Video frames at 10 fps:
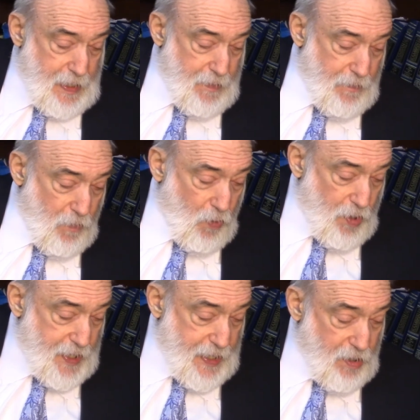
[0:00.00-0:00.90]

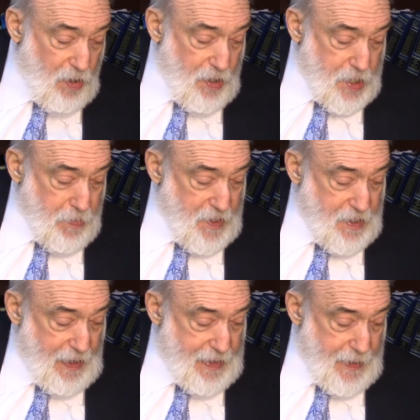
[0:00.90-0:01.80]
mourning, laws
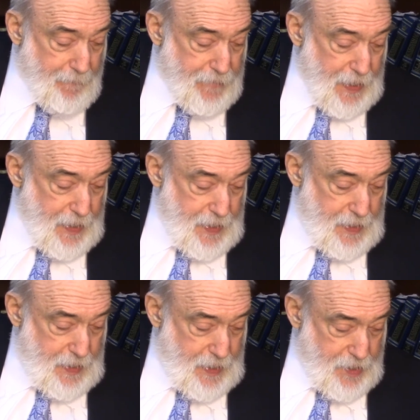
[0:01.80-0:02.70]
pertaining
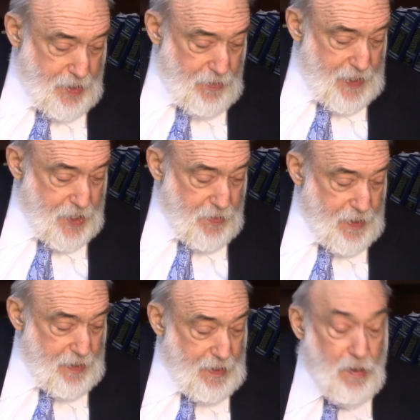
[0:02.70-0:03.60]
to
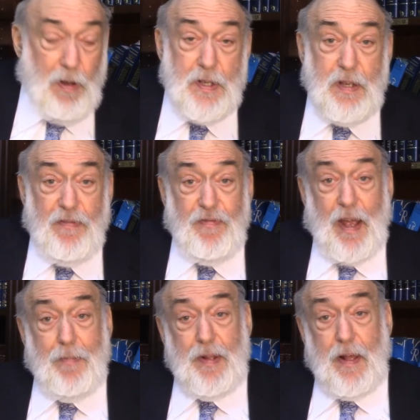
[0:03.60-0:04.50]
Israel, and laws of
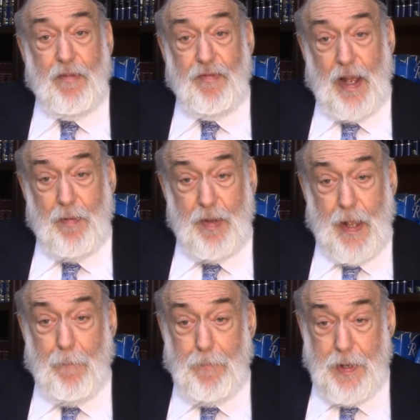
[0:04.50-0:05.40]

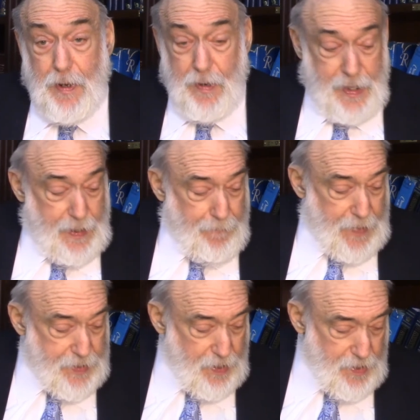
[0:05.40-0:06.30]
family purity.
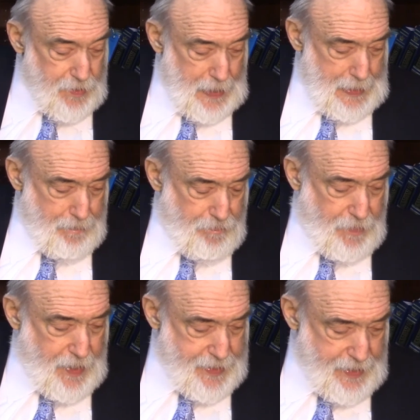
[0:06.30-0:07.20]

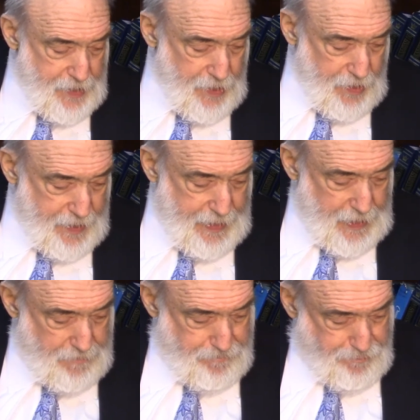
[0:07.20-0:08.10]
Is in
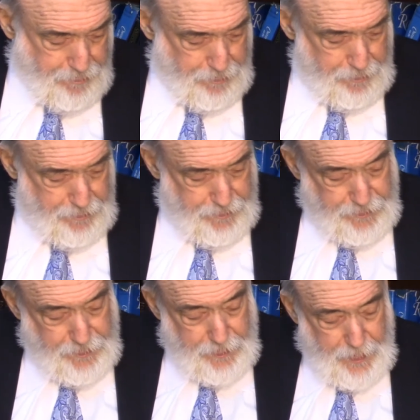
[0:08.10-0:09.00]
Yoredeya.
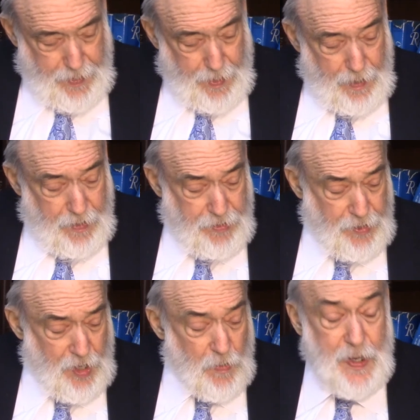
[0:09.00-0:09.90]
The
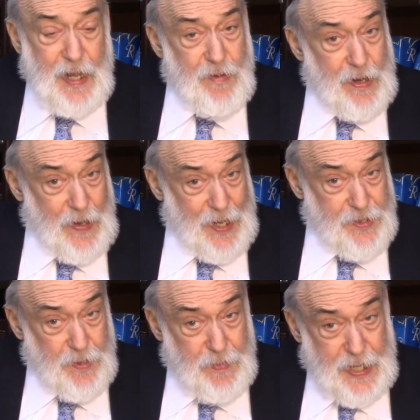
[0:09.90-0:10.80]
third one, Even
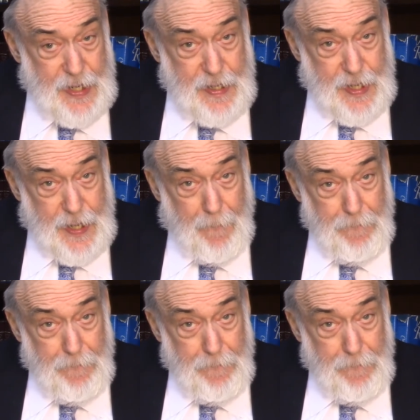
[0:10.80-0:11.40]
Ho'ezer, meaning the